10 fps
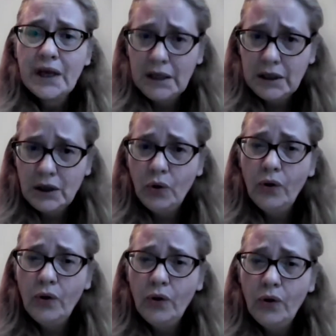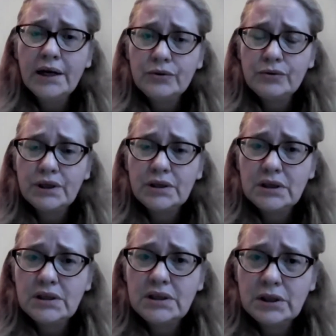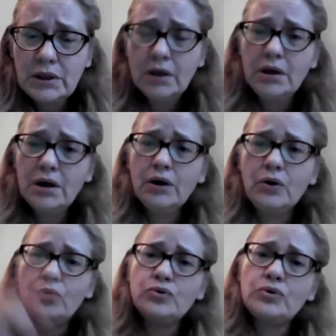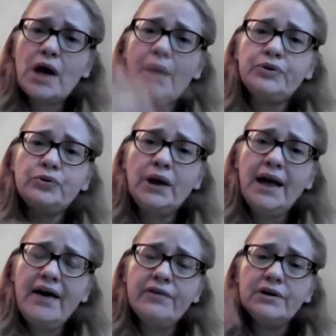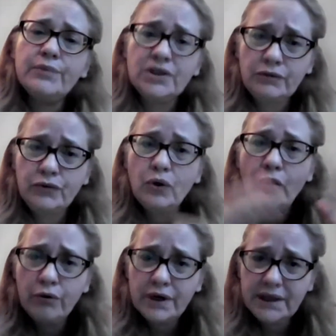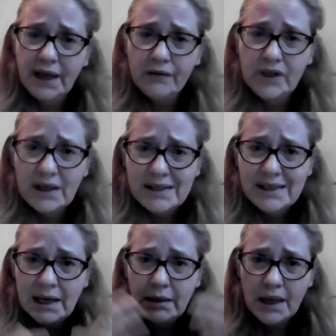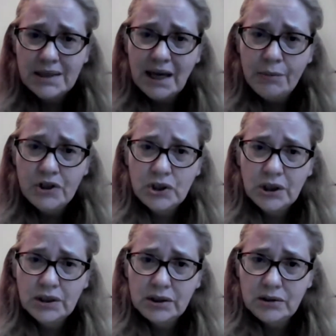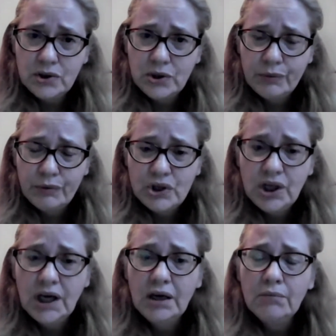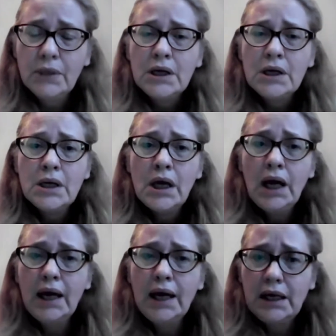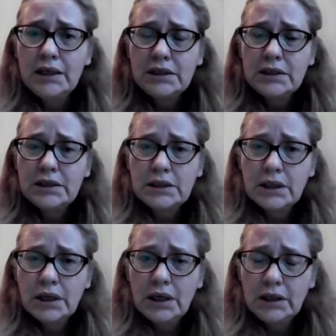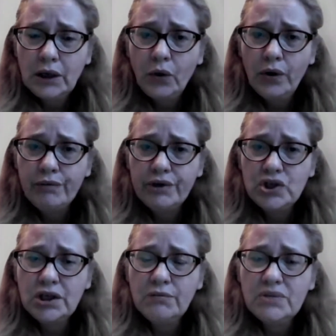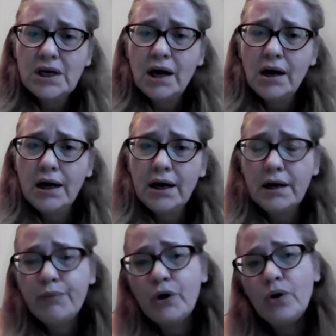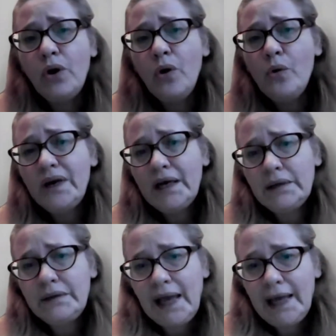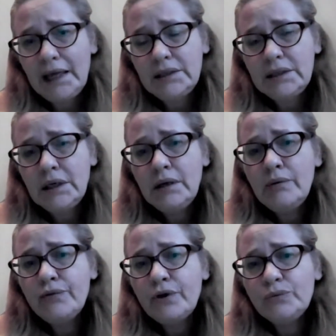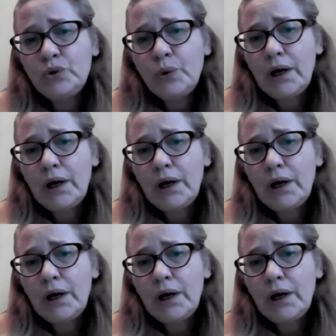in the oil countries this goes up to 11. But if you already have the established dictatorship regime, it's the oil regimes are prolonging that from